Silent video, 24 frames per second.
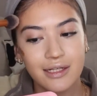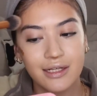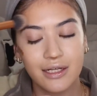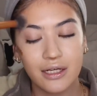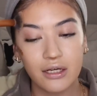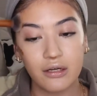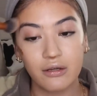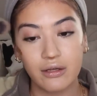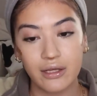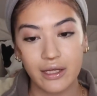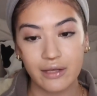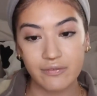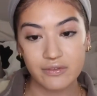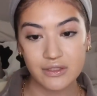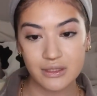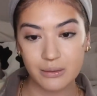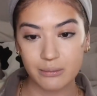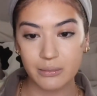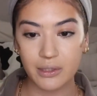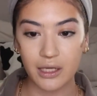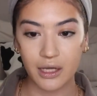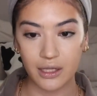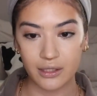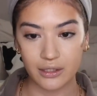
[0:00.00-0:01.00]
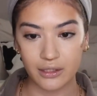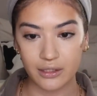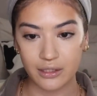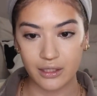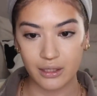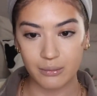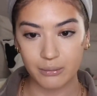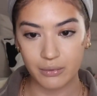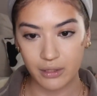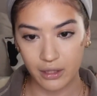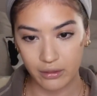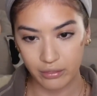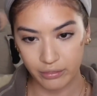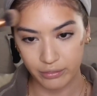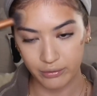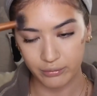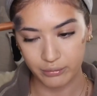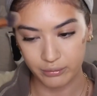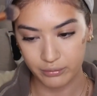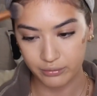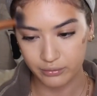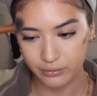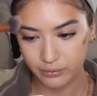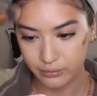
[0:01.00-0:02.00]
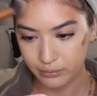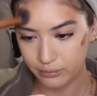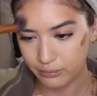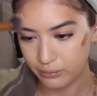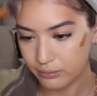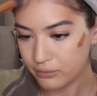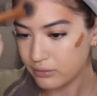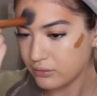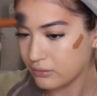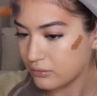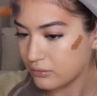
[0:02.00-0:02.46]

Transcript: Now I have some color coming through,